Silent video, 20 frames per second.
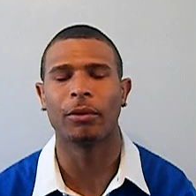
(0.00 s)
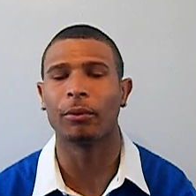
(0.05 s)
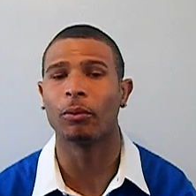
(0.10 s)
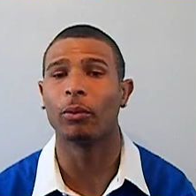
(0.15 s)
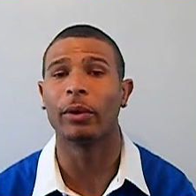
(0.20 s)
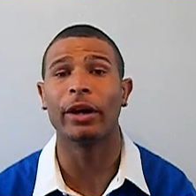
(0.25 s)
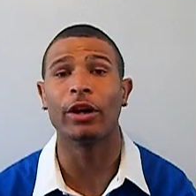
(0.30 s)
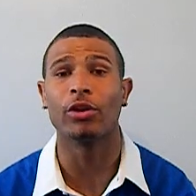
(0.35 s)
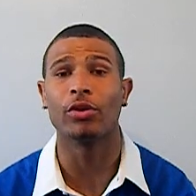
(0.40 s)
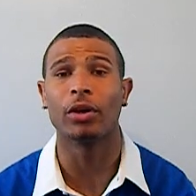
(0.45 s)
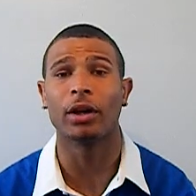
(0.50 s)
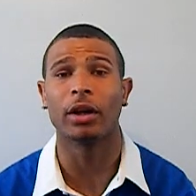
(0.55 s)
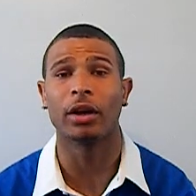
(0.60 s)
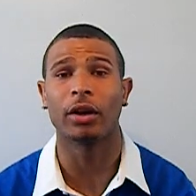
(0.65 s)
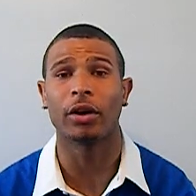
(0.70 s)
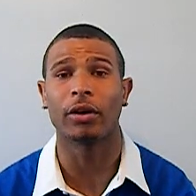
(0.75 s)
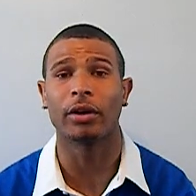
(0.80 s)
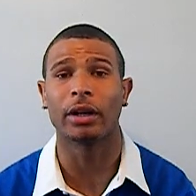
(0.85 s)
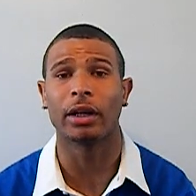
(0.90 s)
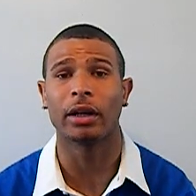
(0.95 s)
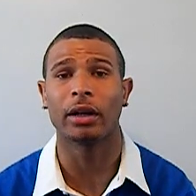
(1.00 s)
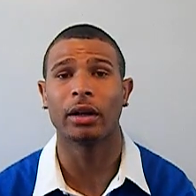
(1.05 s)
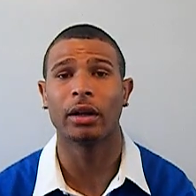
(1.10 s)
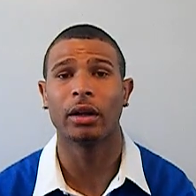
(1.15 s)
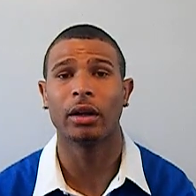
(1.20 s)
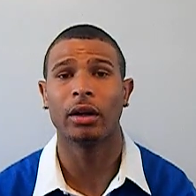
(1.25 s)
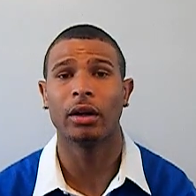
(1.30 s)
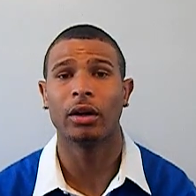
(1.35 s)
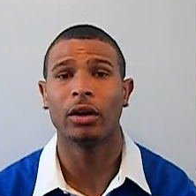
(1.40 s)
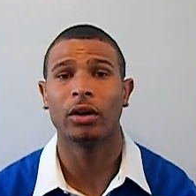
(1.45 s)
where you can learn it.
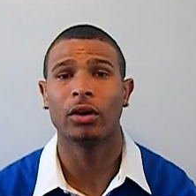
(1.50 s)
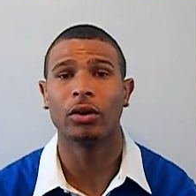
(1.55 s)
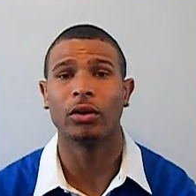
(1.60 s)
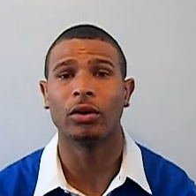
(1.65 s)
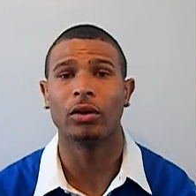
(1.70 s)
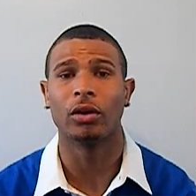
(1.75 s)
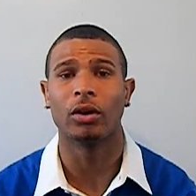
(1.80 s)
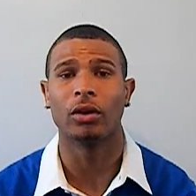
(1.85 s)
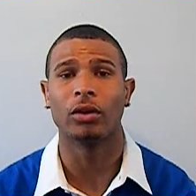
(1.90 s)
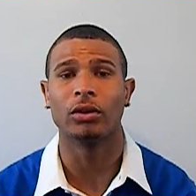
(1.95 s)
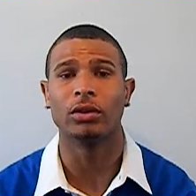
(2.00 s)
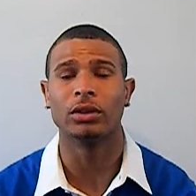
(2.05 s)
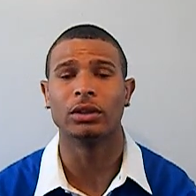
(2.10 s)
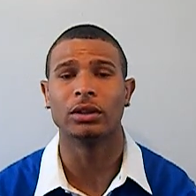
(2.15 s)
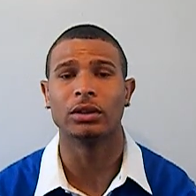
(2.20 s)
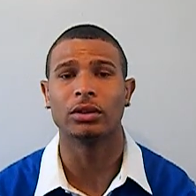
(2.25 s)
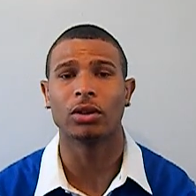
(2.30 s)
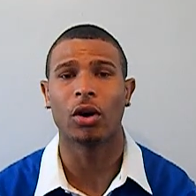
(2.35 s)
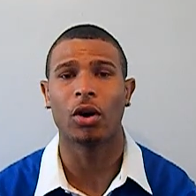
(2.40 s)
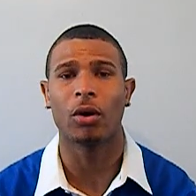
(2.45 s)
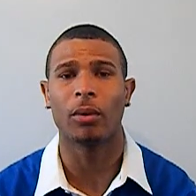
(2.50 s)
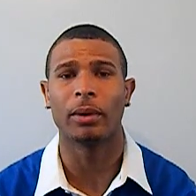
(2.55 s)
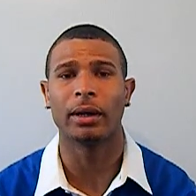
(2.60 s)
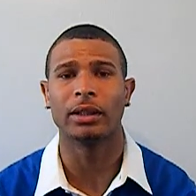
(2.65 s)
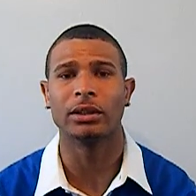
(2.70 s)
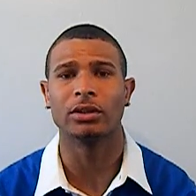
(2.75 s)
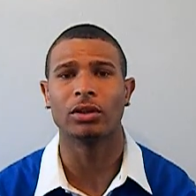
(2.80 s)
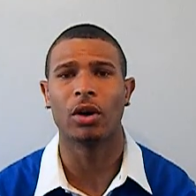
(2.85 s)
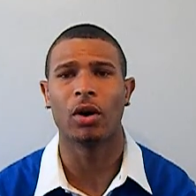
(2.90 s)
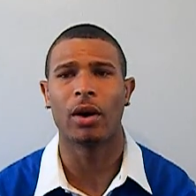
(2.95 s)
You know, you just
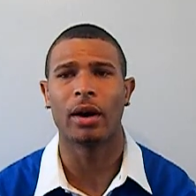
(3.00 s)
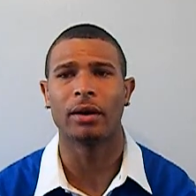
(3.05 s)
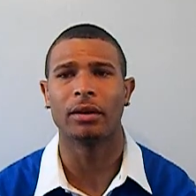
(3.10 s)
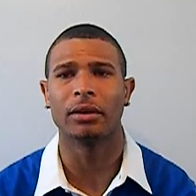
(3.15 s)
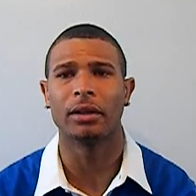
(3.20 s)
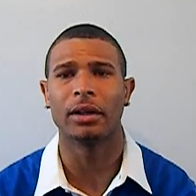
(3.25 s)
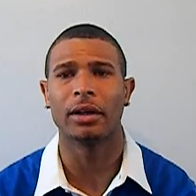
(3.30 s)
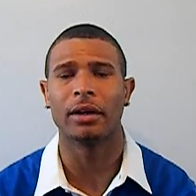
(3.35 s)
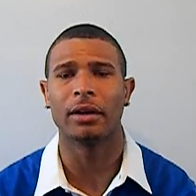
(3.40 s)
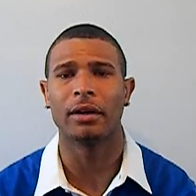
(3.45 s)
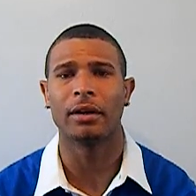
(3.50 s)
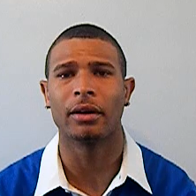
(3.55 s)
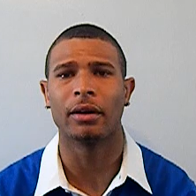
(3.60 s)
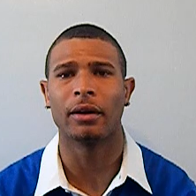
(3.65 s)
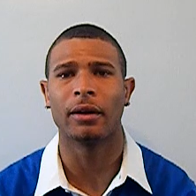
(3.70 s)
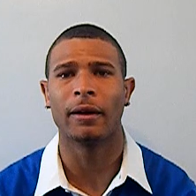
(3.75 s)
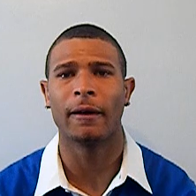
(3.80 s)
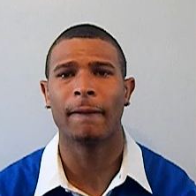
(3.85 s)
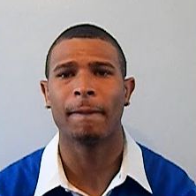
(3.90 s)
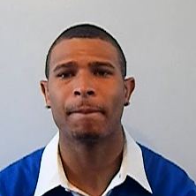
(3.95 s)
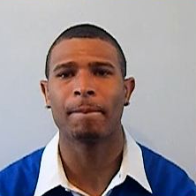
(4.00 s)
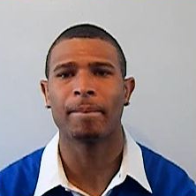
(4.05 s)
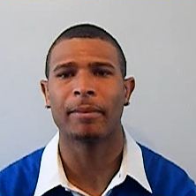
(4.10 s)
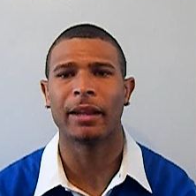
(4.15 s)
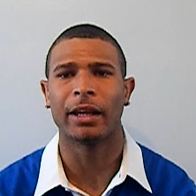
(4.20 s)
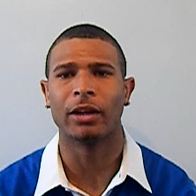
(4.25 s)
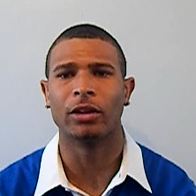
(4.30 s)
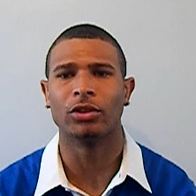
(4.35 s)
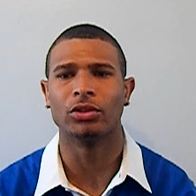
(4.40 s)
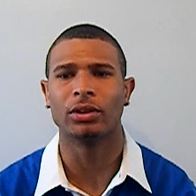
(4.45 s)
always go out there
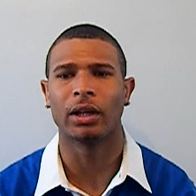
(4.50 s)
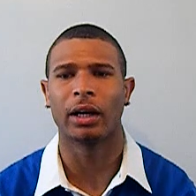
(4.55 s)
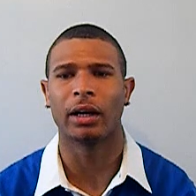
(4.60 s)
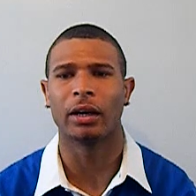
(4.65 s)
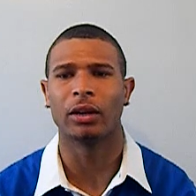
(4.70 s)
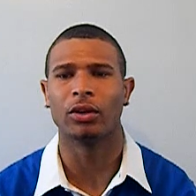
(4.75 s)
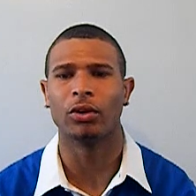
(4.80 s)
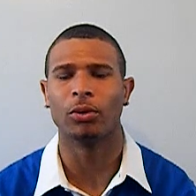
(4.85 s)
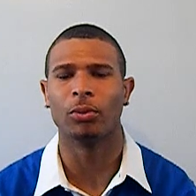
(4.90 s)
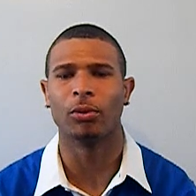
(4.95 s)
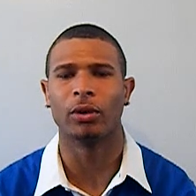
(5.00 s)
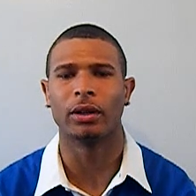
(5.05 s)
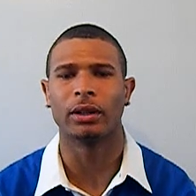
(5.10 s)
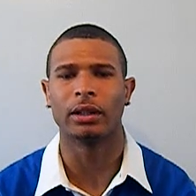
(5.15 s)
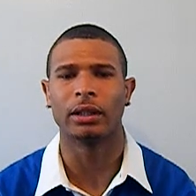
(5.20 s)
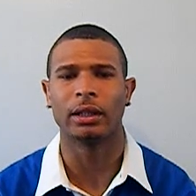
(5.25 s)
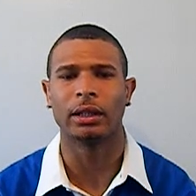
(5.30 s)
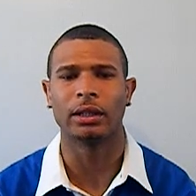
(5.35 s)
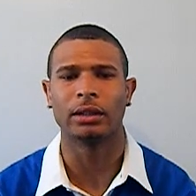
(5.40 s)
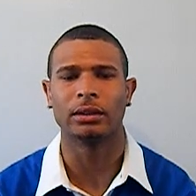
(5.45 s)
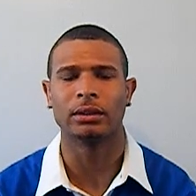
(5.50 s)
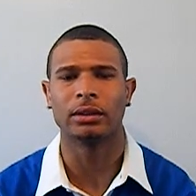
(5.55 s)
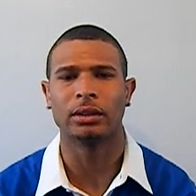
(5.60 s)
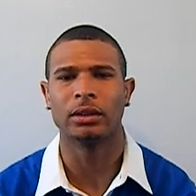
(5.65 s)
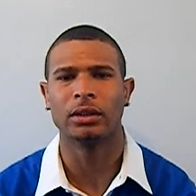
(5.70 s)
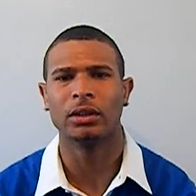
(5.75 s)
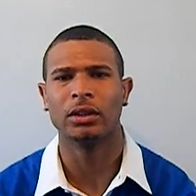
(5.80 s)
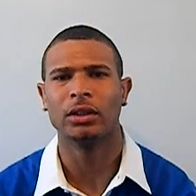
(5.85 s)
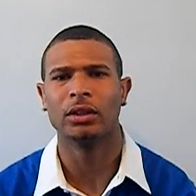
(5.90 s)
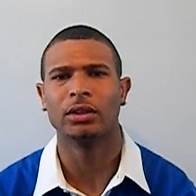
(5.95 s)
and you try and do more things.
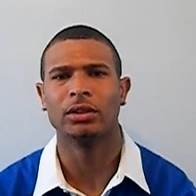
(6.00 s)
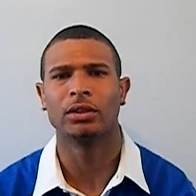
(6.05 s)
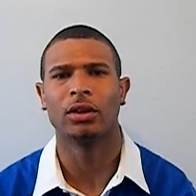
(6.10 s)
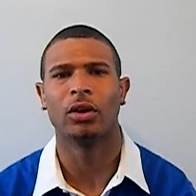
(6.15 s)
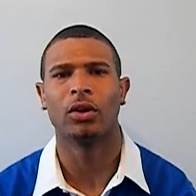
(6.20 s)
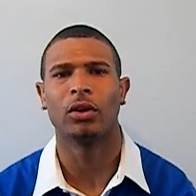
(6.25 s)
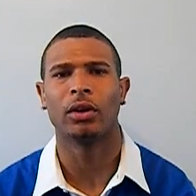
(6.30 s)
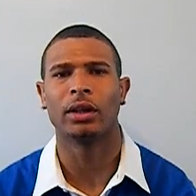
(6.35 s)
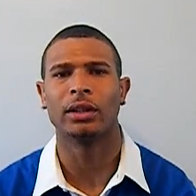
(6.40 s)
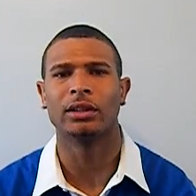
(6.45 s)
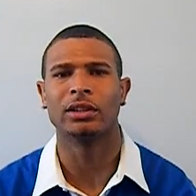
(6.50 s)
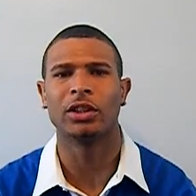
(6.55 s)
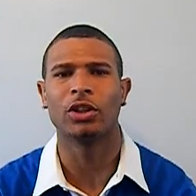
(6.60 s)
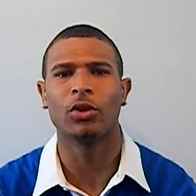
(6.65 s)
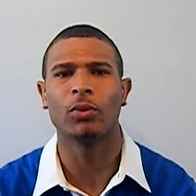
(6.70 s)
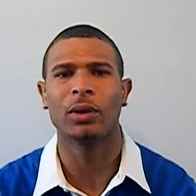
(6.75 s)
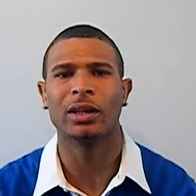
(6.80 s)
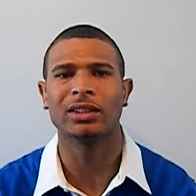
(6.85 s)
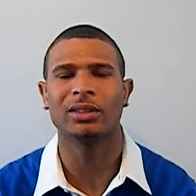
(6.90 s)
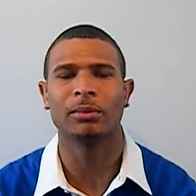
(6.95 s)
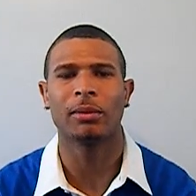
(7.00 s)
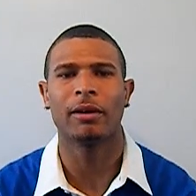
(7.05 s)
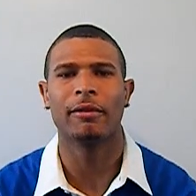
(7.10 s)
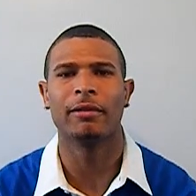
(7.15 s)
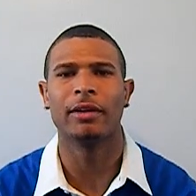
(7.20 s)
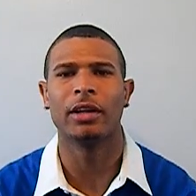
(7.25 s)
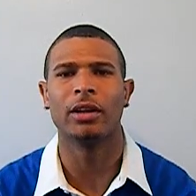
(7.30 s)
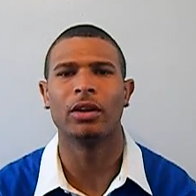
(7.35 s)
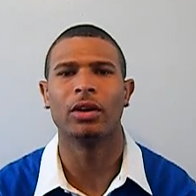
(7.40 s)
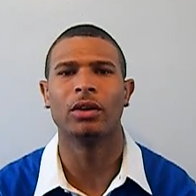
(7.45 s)
So continue watching my
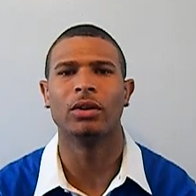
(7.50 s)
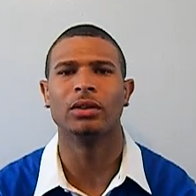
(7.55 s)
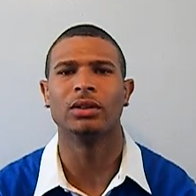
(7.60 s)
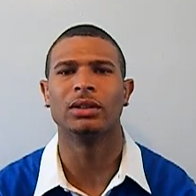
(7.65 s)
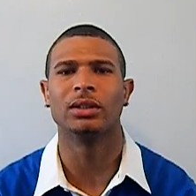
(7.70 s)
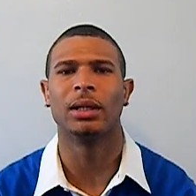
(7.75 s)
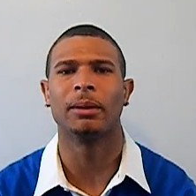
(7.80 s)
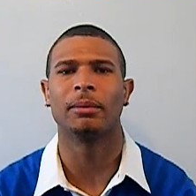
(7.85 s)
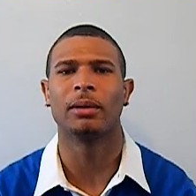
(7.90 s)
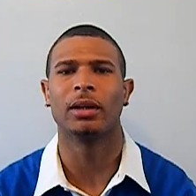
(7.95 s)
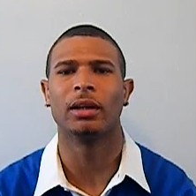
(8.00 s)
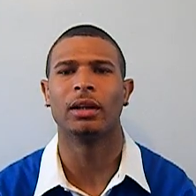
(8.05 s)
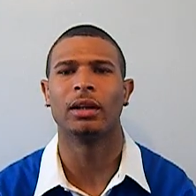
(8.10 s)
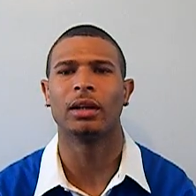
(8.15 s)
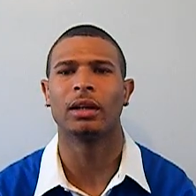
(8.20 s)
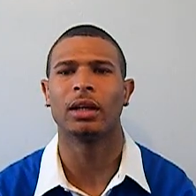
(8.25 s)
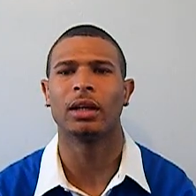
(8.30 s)
videos, and I'm gonna